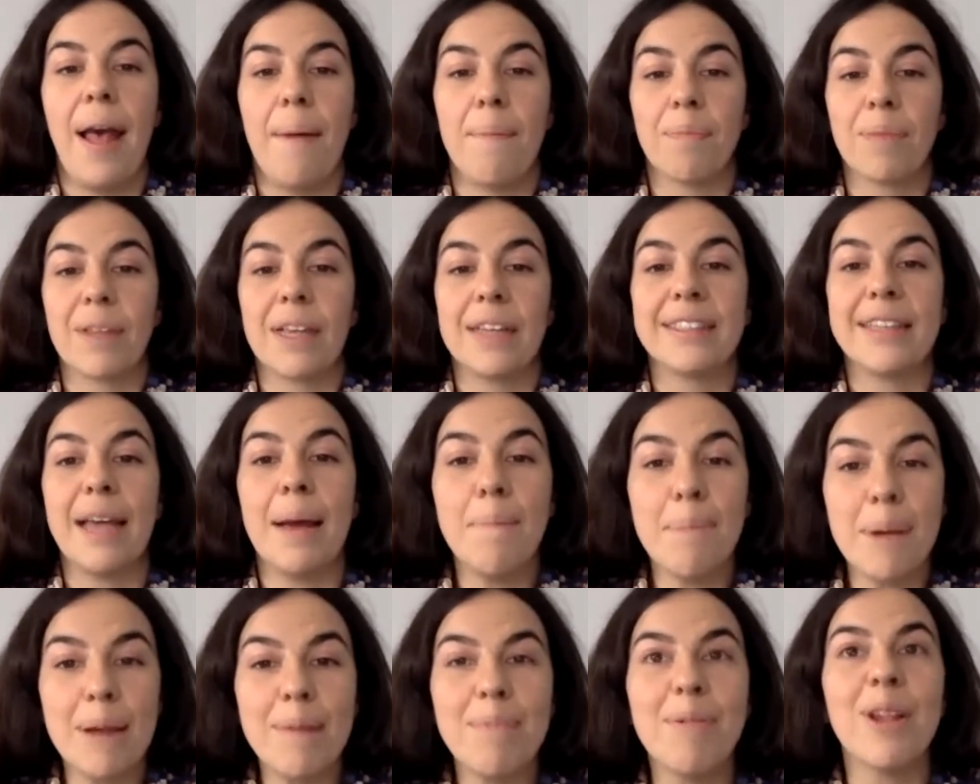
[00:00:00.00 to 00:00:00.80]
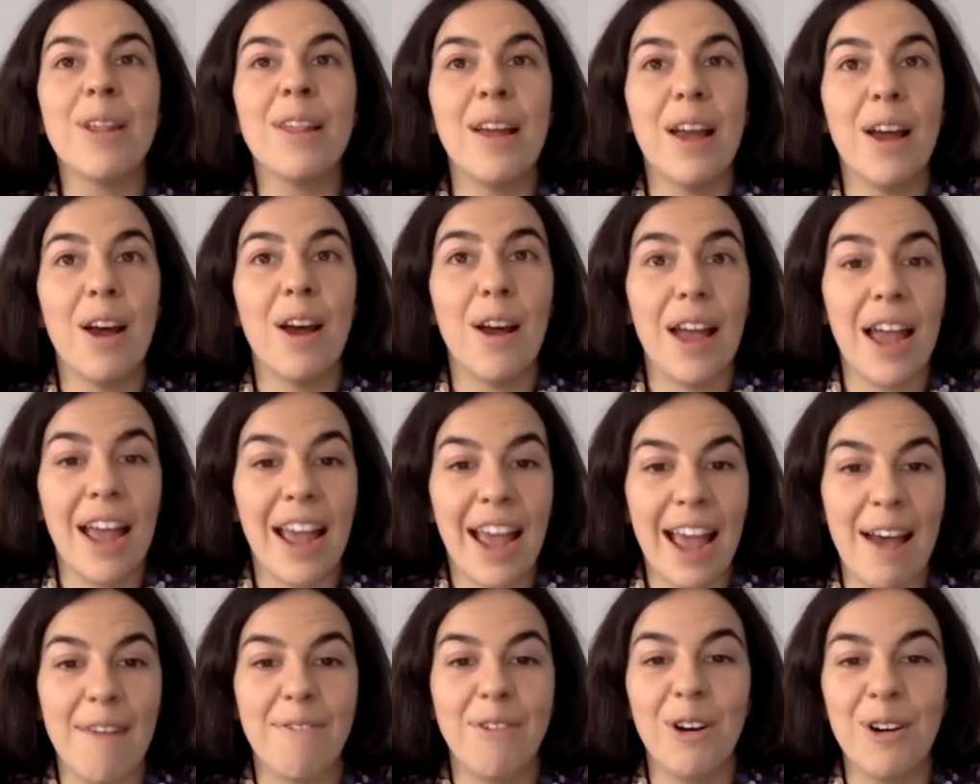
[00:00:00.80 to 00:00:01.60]
Some people
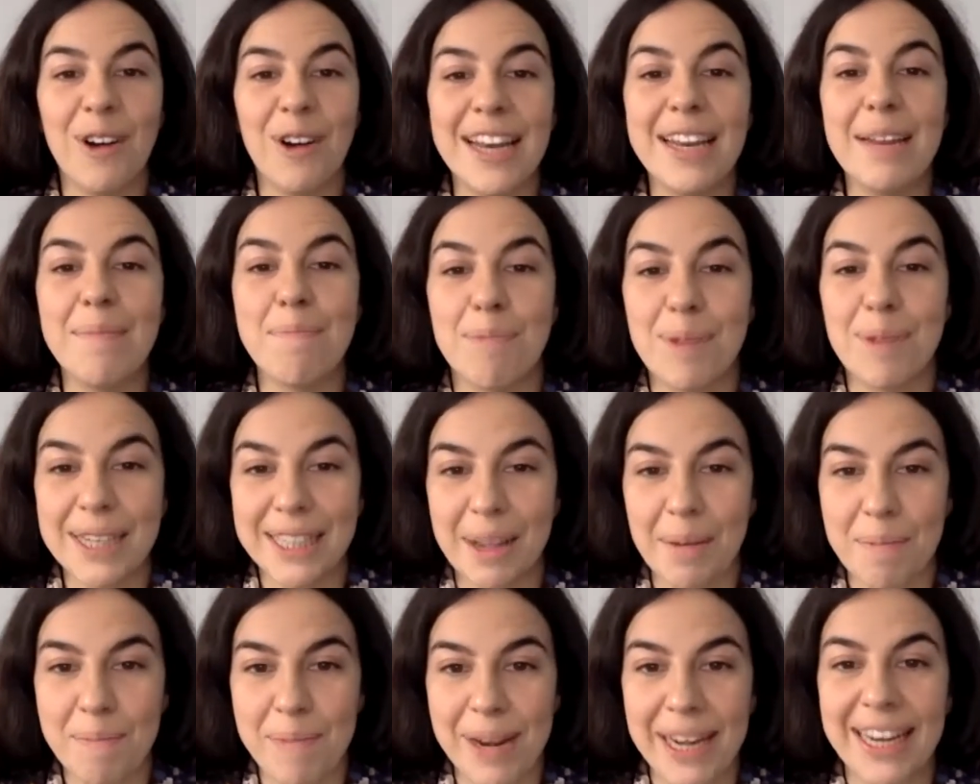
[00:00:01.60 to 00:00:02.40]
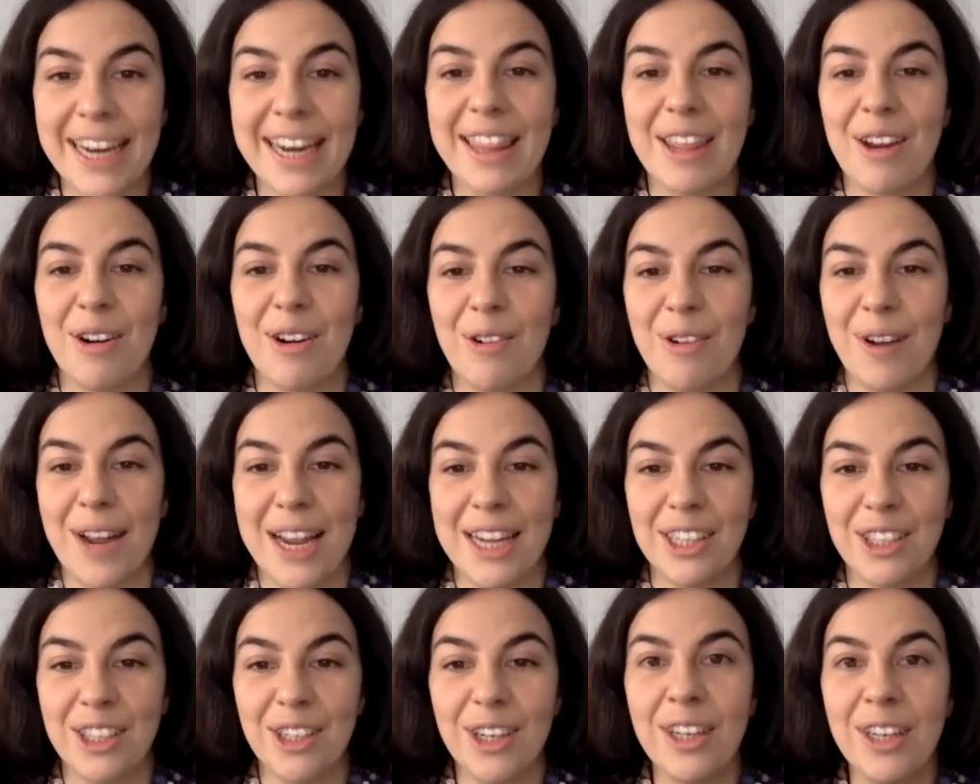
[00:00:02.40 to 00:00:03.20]
have already pre-submitted their
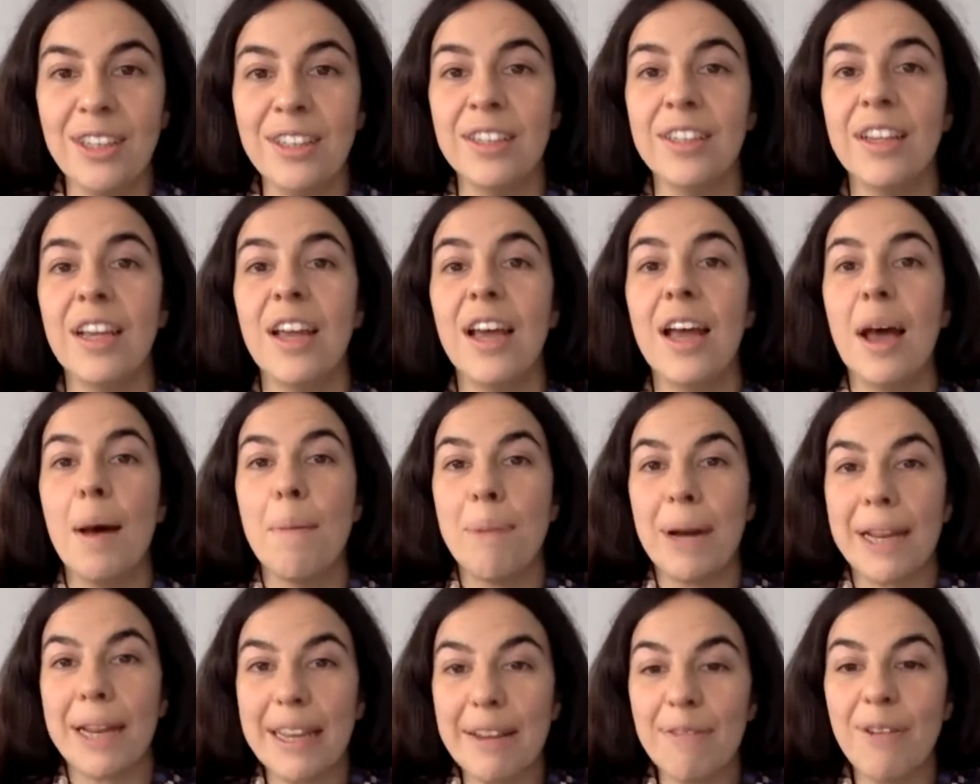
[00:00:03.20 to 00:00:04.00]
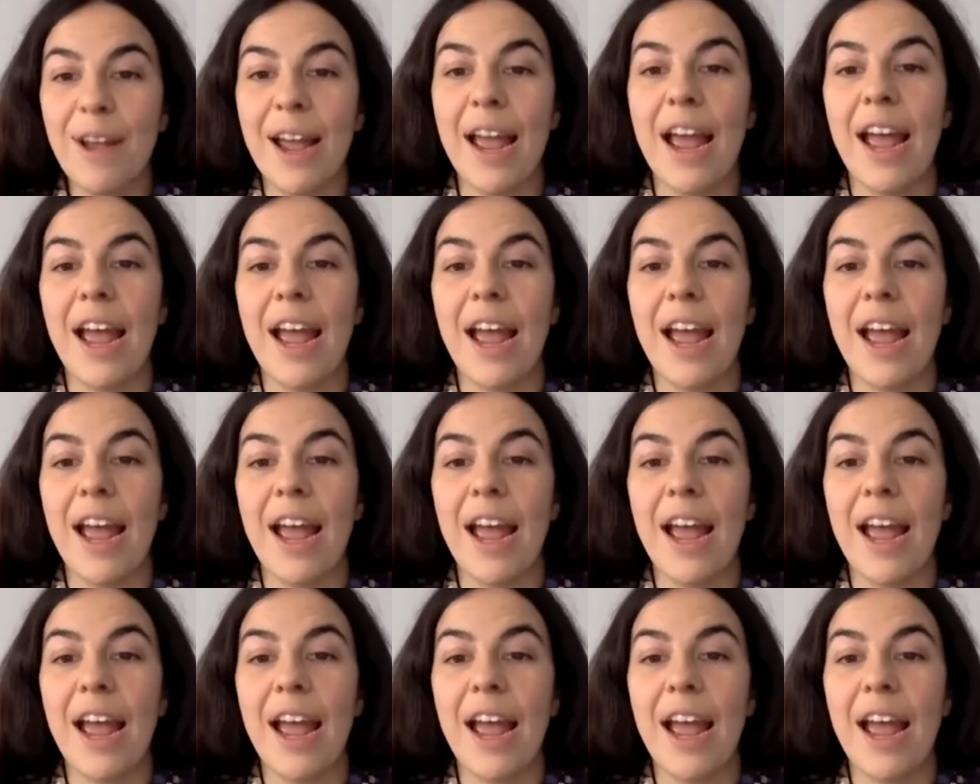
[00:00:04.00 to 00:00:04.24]
questions, but if